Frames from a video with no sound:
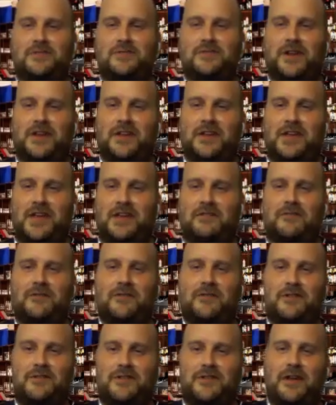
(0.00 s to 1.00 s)
when I gave
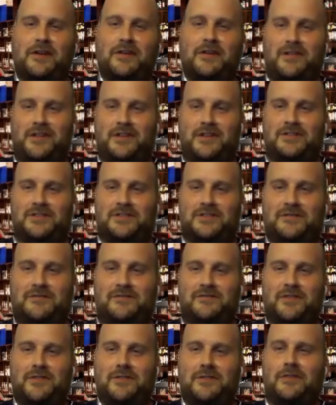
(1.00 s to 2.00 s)
her a necklace in
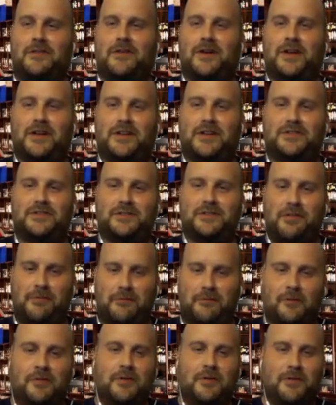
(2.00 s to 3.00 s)
fifth grade, she
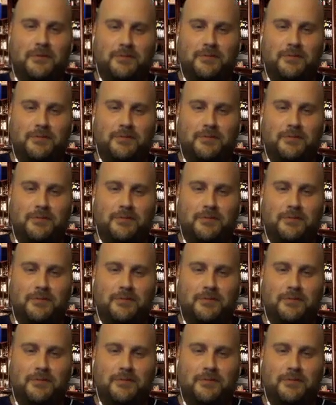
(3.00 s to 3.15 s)
threw it in the